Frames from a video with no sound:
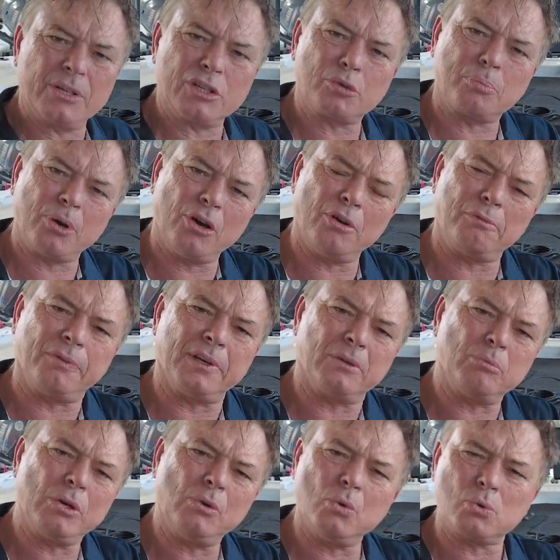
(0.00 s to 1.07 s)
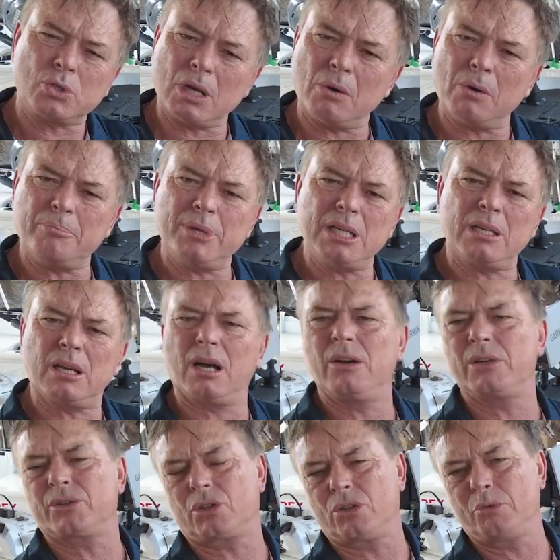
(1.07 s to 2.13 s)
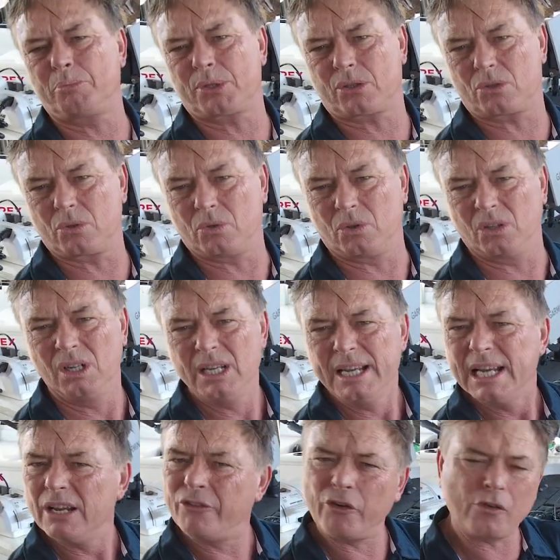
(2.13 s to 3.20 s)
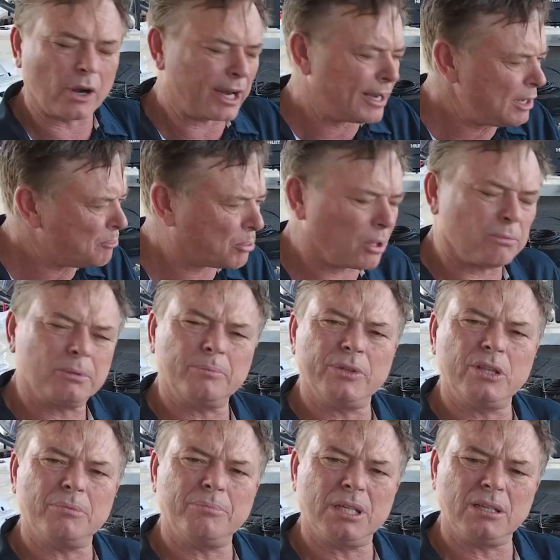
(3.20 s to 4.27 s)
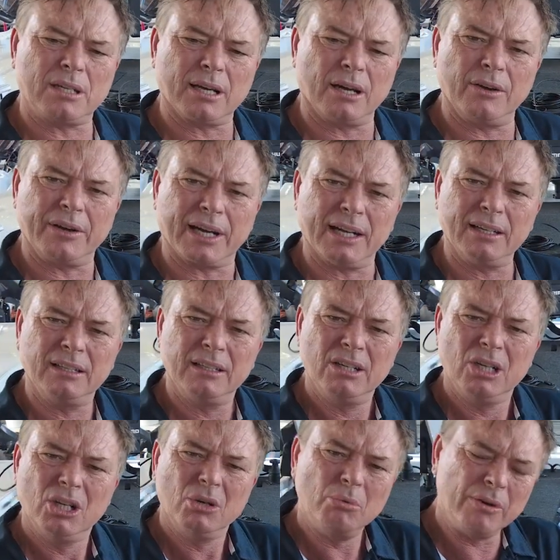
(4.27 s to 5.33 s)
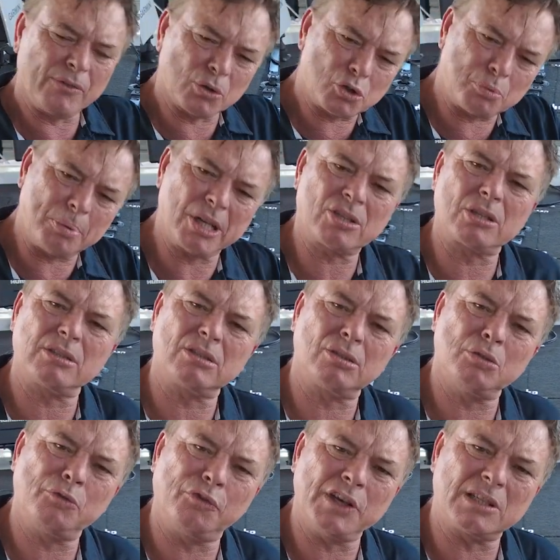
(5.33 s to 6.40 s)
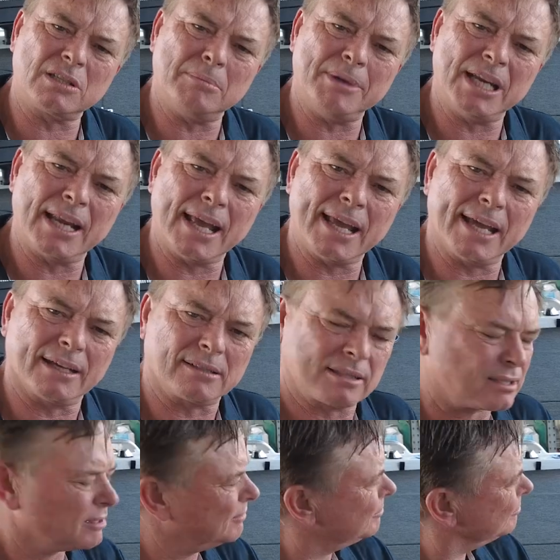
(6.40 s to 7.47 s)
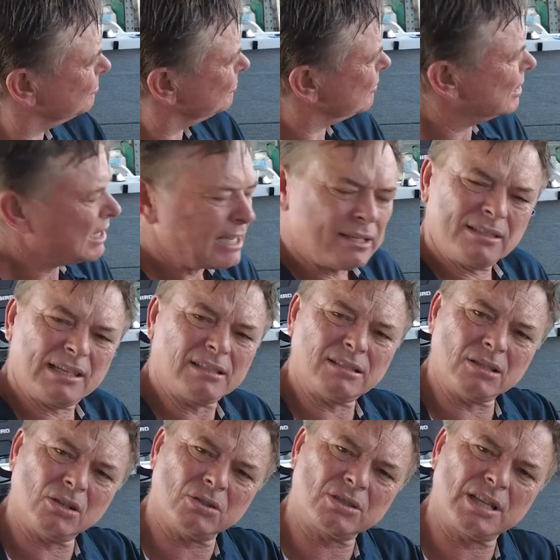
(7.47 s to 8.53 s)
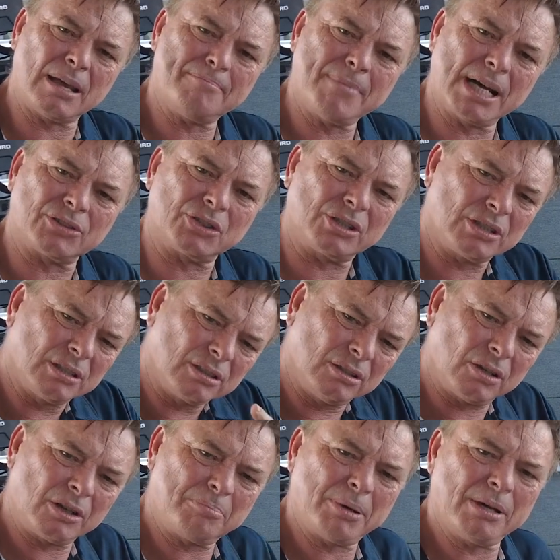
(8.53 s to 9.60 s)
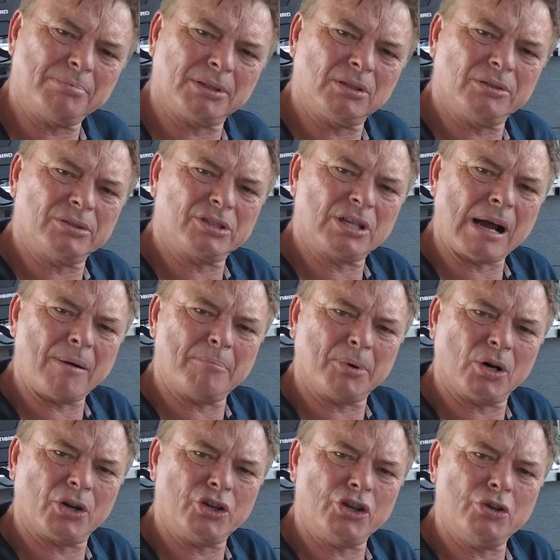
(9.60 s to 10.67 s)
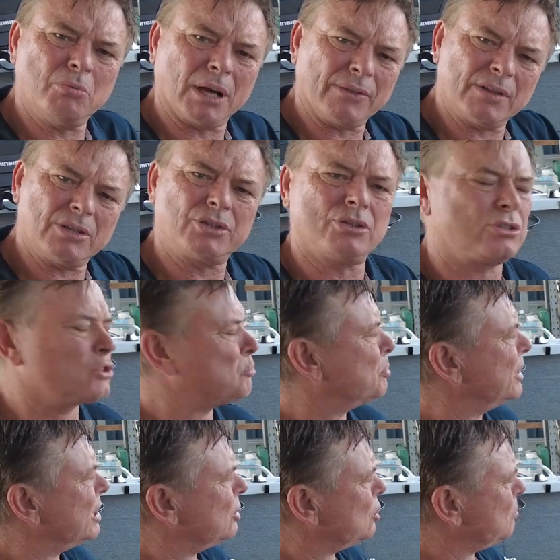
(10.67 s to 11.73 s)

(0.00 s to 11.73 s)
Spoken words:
and it's perfect. We're also a MinnKota superstore. If you've got any problem with your MinnKota, we've got specialists who fix them in-house. And it doesn't cost that much. A lot of people who go and buy a new one, they should just bring it